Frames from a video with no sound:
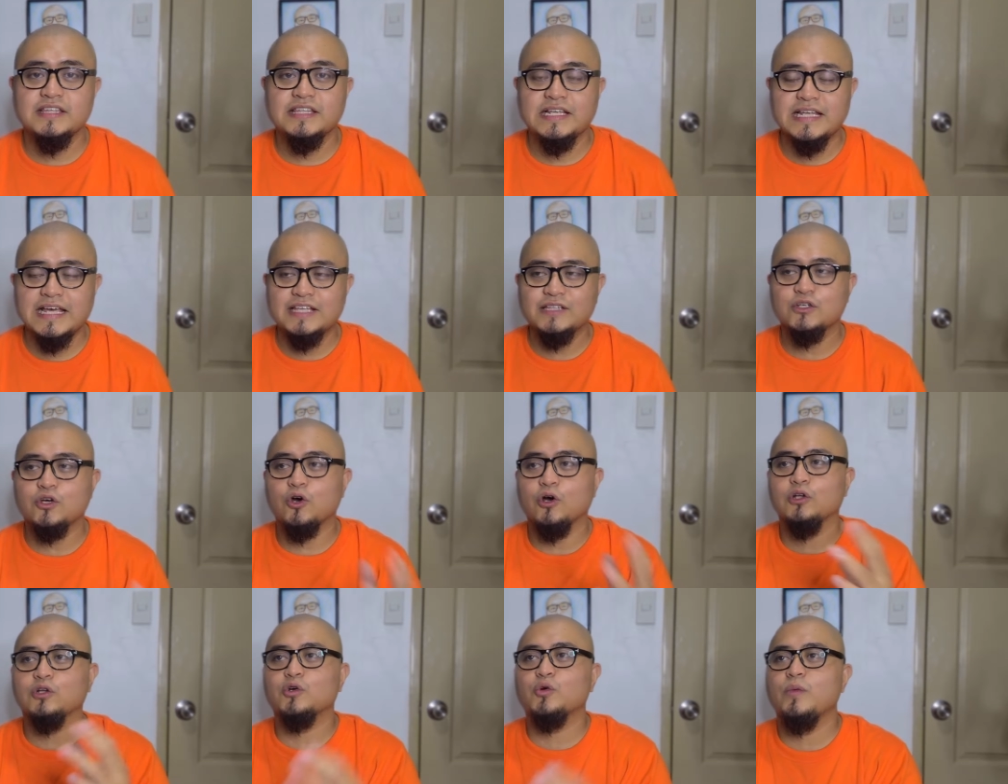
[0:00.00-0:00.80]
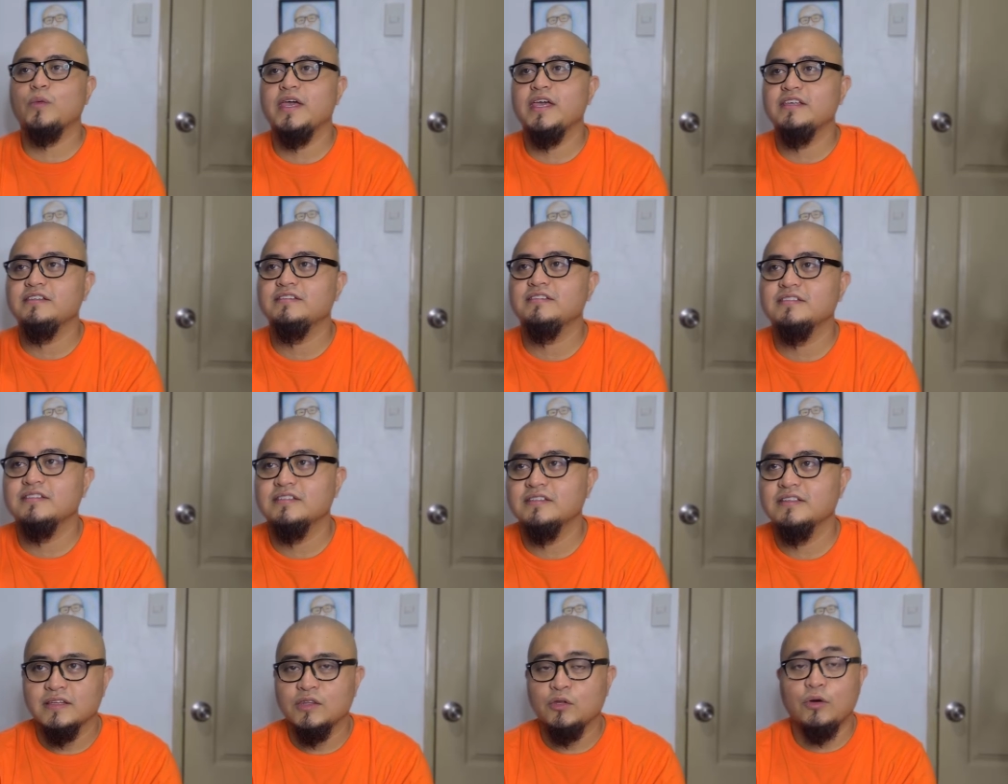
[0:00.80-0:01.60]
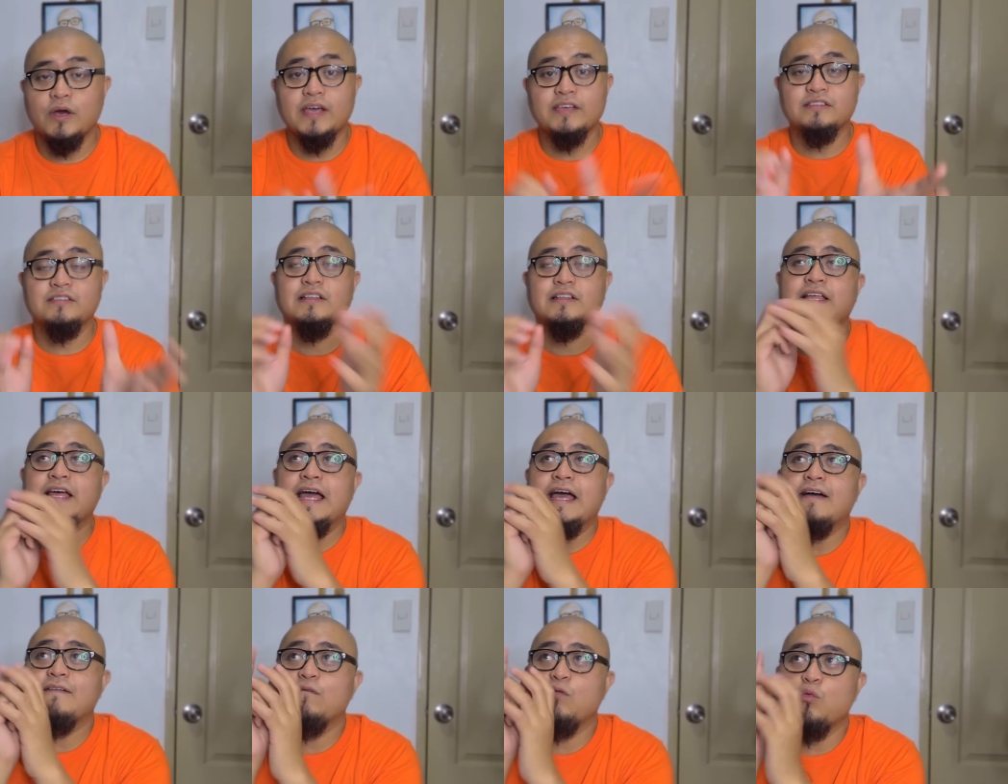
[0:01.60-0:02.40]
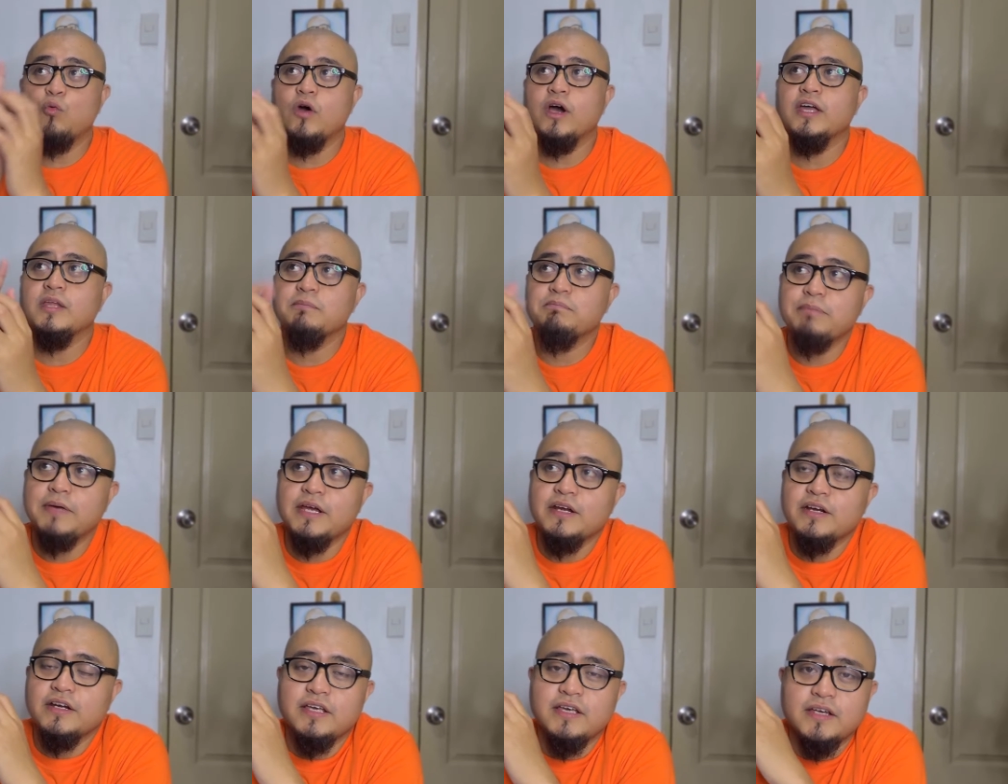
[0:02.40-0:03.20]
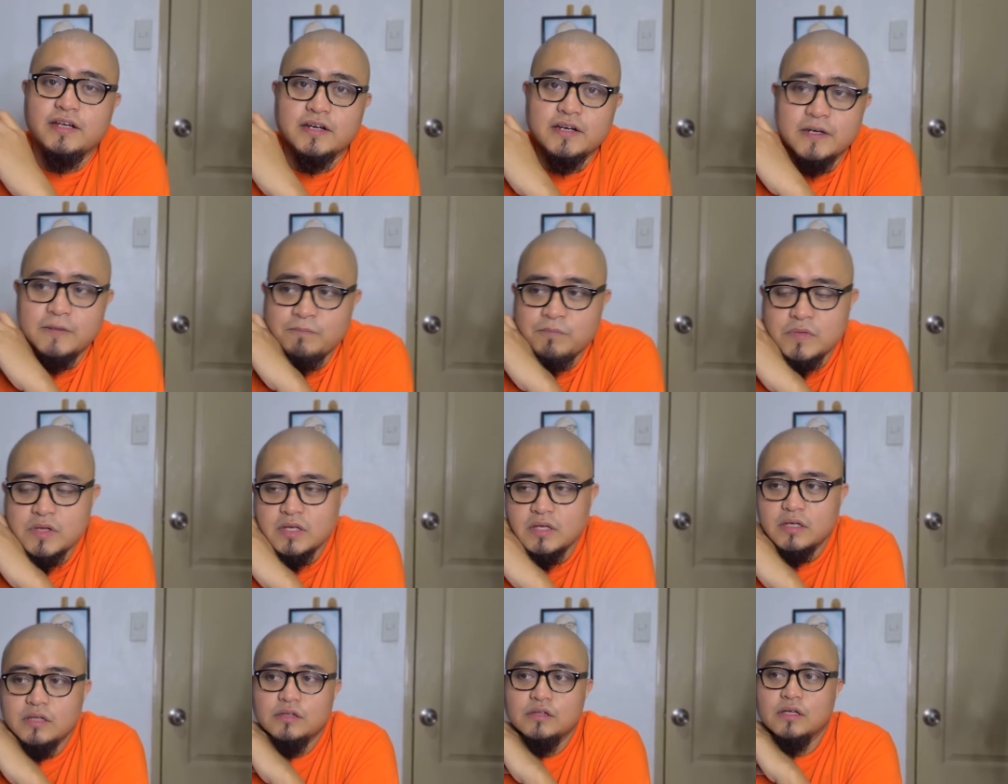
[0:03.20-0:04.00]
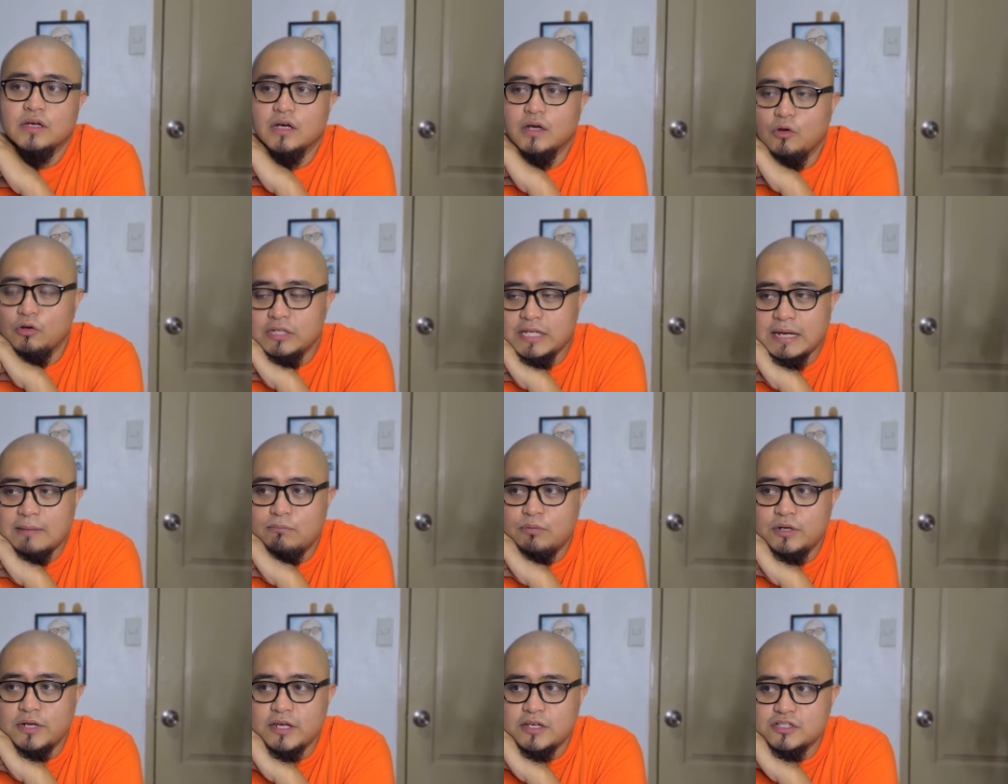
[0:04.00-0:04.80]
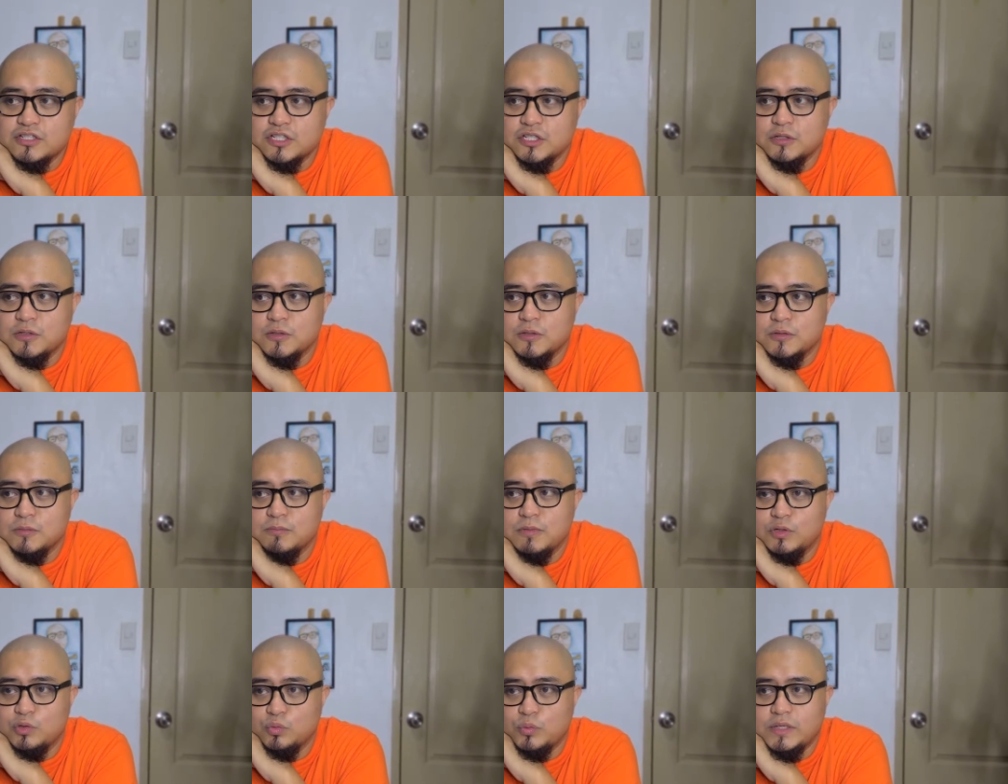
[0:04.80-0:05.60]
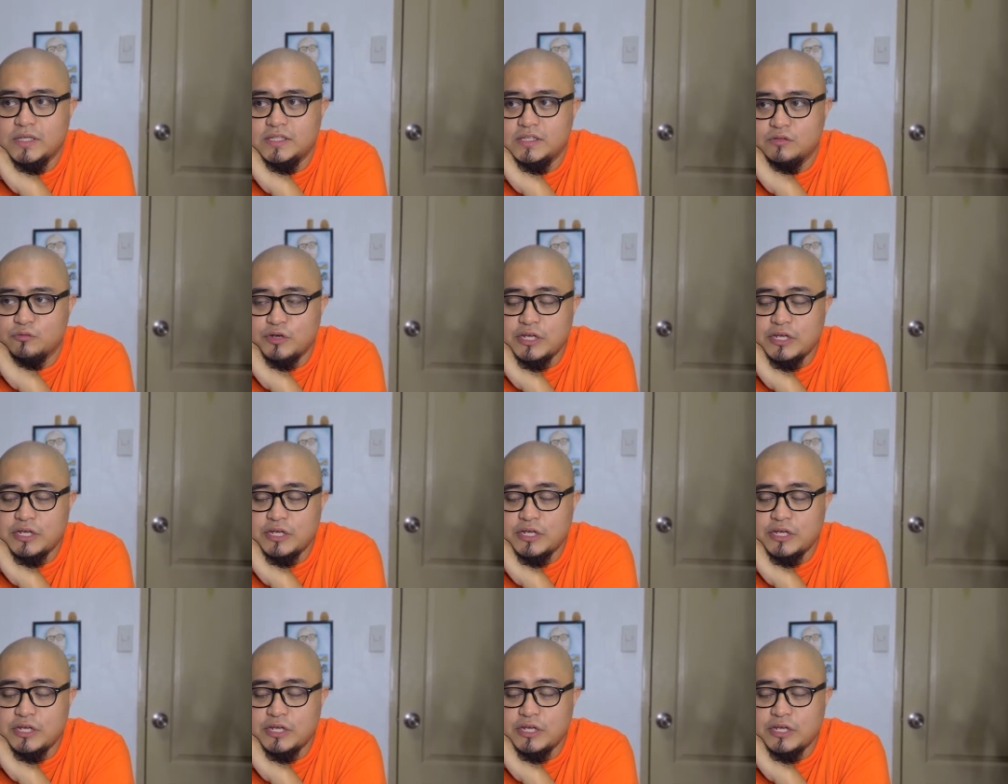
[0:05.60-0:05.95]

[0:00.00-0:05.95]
the light colorways. Though I still have one pair here, the collaboration between